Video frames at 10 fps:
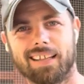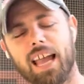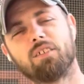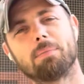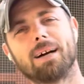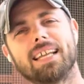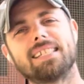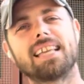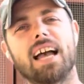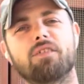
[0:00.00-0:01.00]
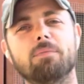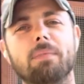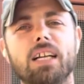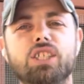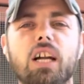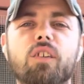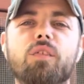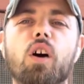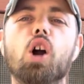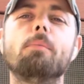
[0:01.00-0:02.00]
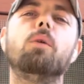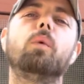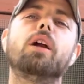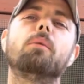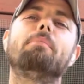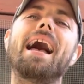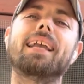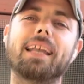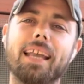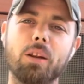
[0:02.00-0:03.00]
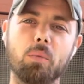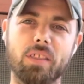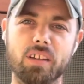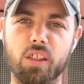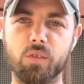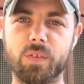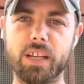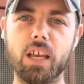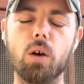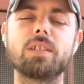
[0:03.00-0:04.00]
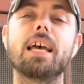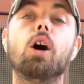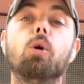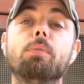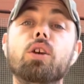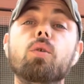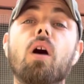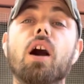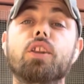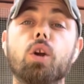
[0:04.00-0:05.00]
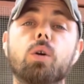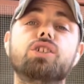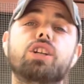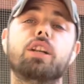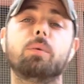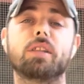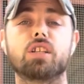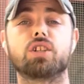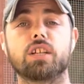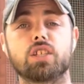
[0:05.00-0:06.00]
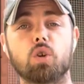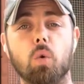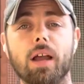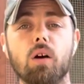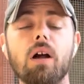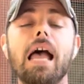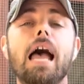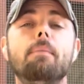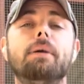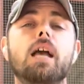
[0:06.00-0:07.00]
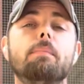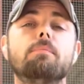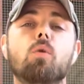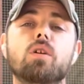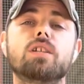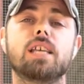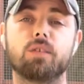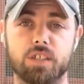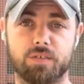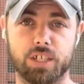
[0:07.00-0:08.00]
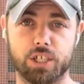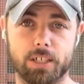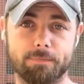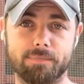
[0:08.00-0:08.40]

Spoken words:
Hey everybody, it's Zach from Myshire Farm, and we are back again with another video to help you on your journey with Coturnix quail and becoming more self-sufficient.